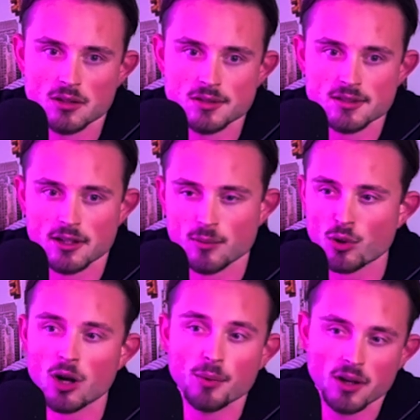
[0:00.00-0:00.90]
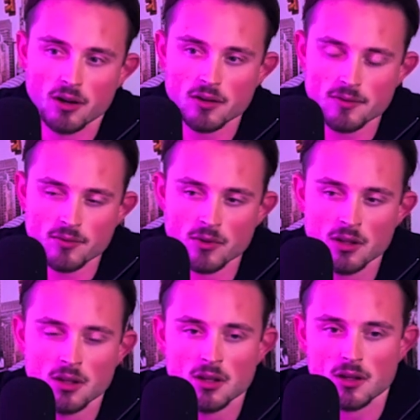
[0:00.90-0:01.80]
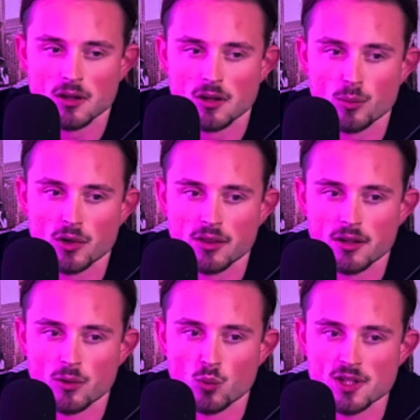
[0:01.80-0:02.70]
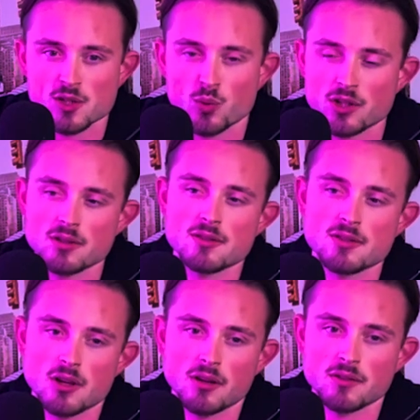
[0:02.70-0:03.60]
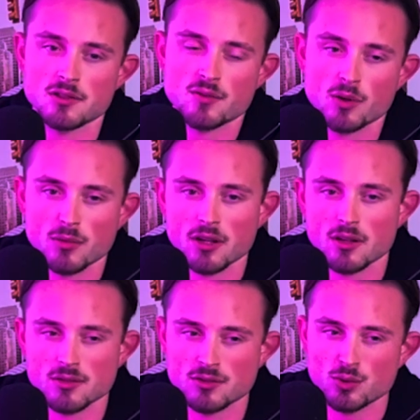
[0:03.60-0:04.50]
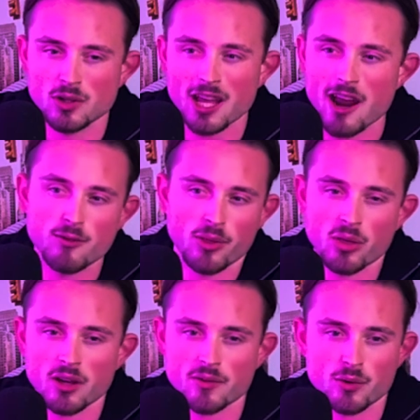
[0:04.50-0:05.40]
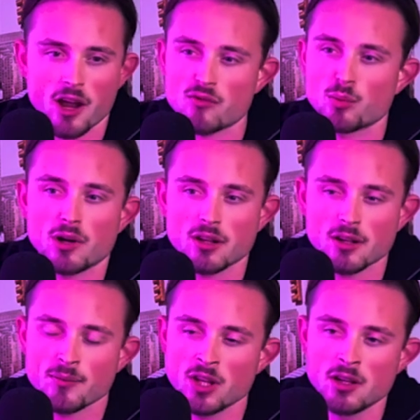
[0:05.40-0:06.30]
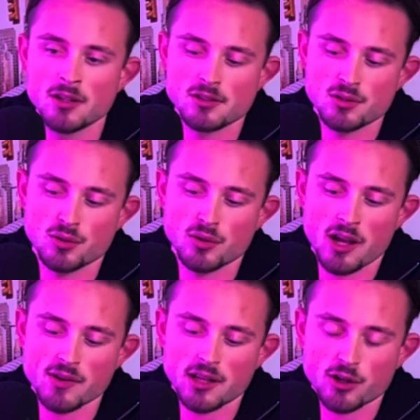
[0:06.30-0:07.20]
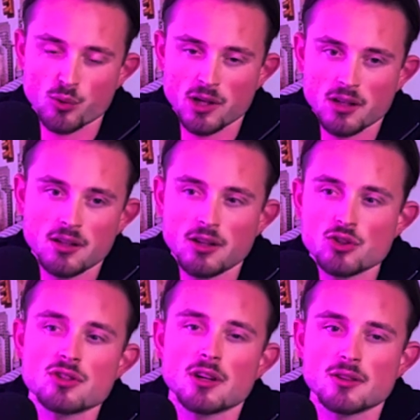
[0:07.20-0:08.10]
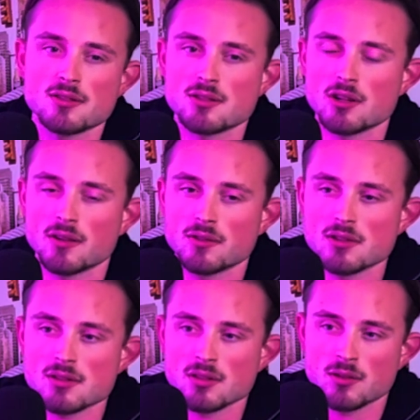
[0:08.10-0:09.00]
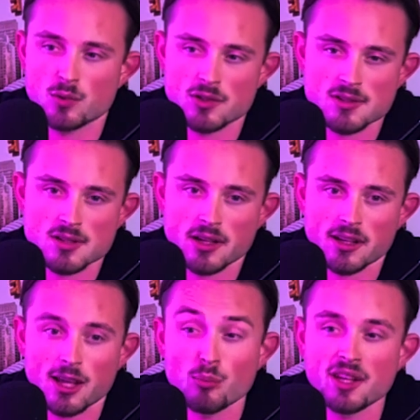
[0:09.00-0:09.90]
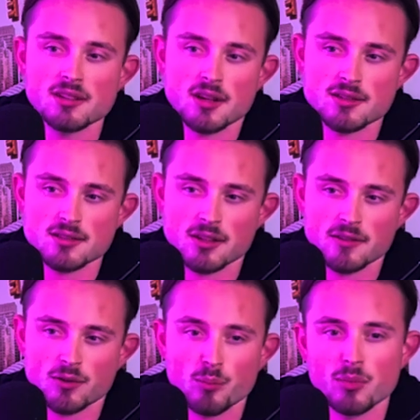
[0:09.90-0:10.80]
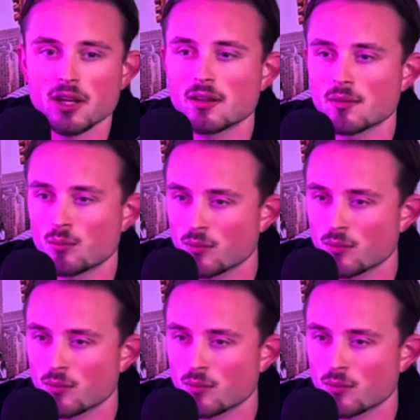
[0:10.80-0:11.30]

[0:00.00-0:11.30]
started popping off. And then we switched the service from like doing everything for everybody to having like a really niche down service, which is like A/B testing for big